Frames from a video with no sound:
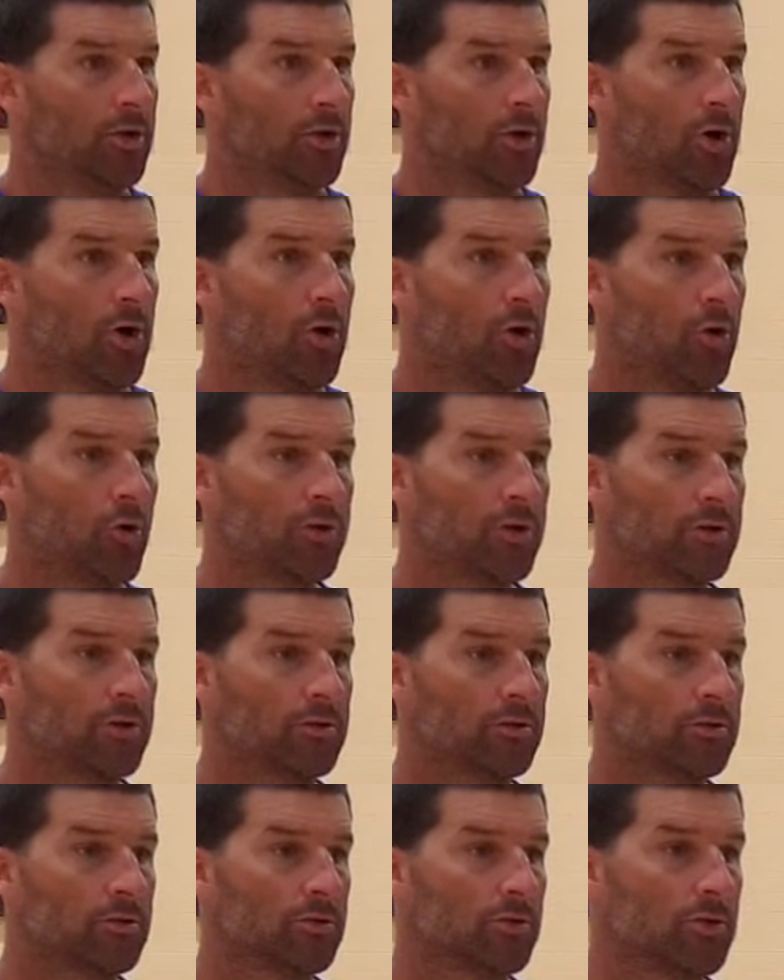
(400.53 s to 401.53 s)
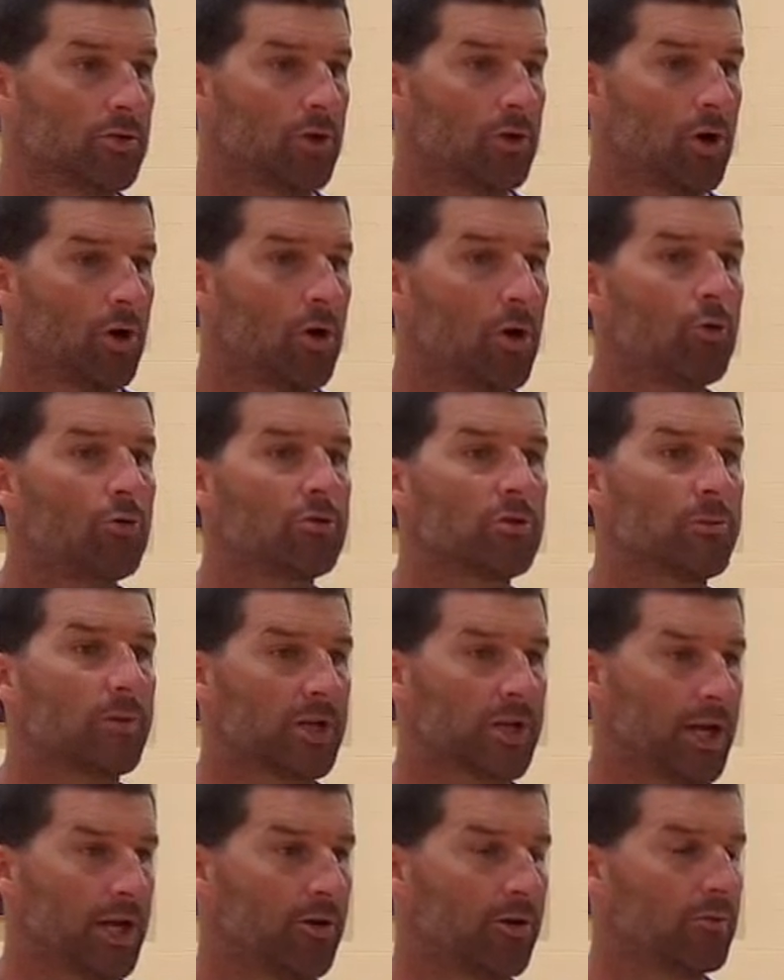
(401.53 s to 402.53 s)
Hold it holding them
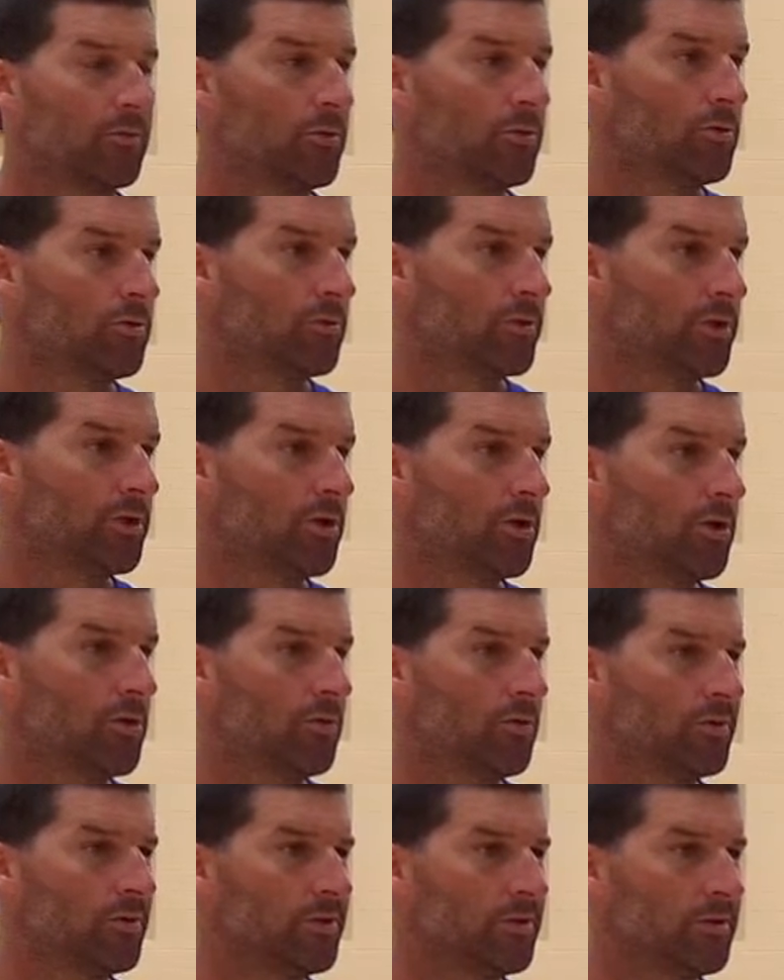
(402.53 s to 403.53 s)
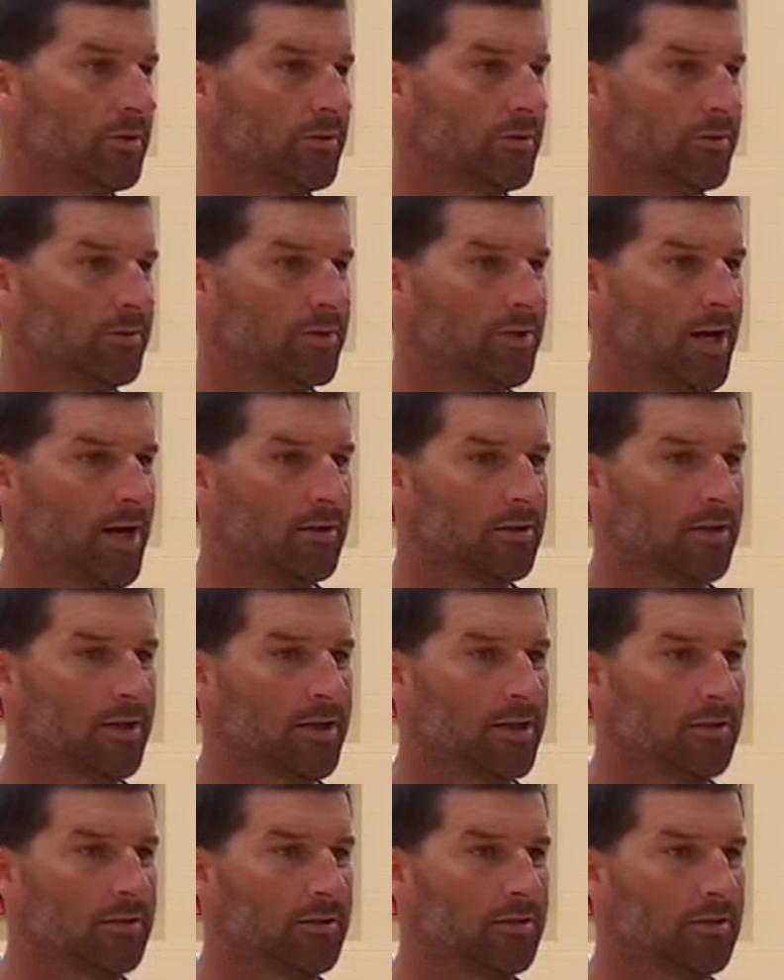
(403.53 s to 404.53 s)
accountable you know n- not
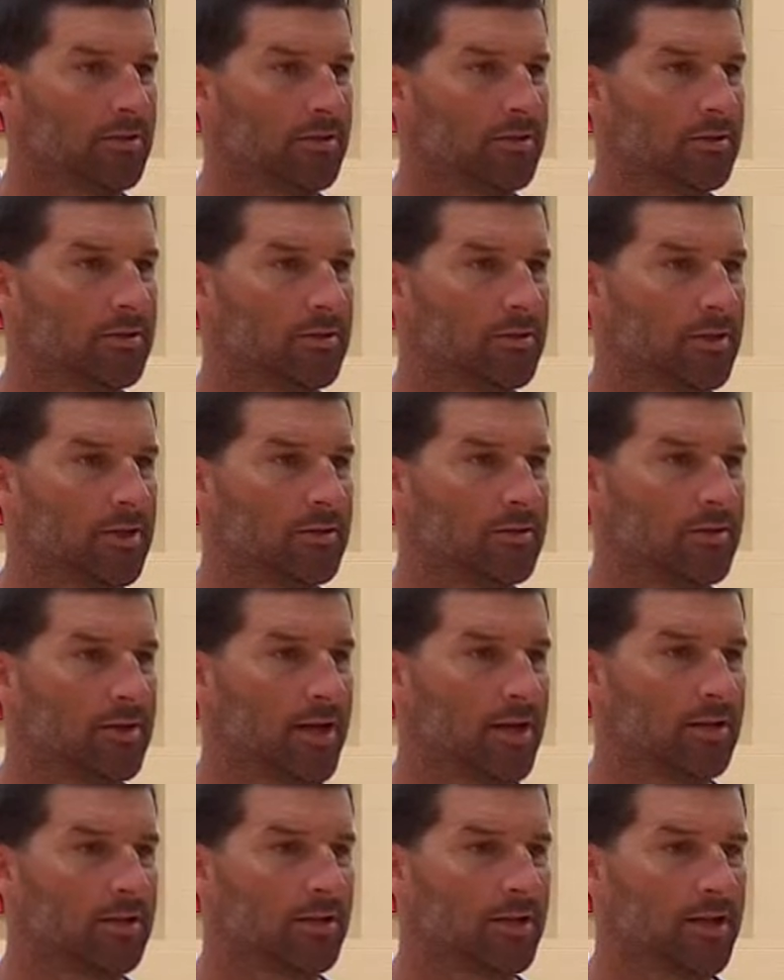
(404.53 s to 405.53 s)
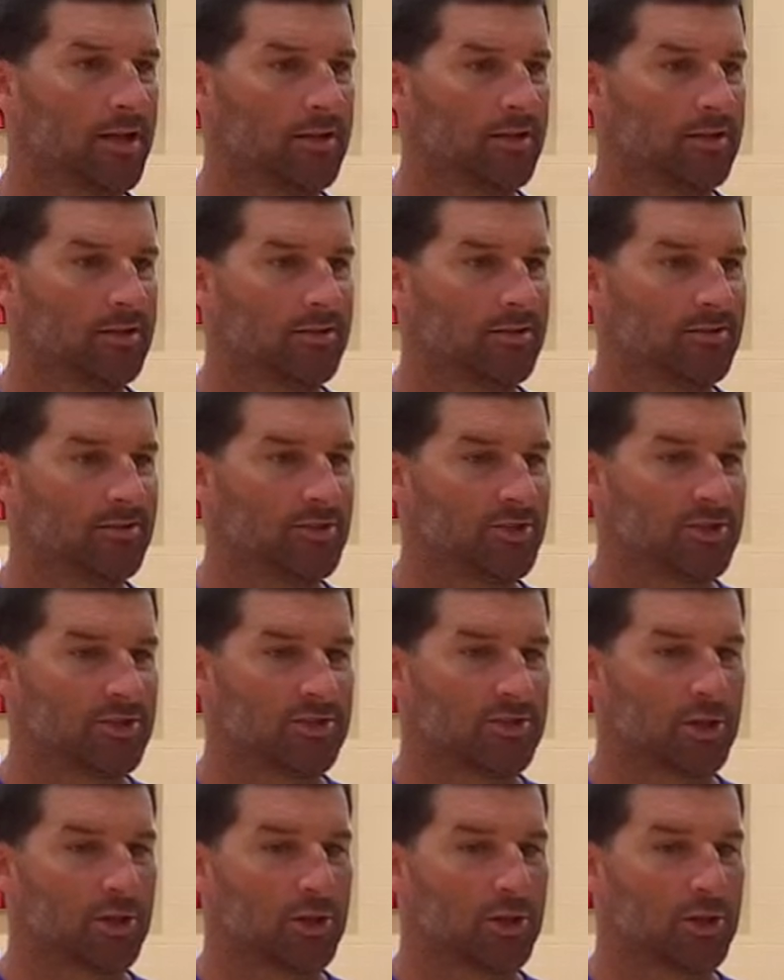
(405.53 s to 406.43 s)
letting not letting just the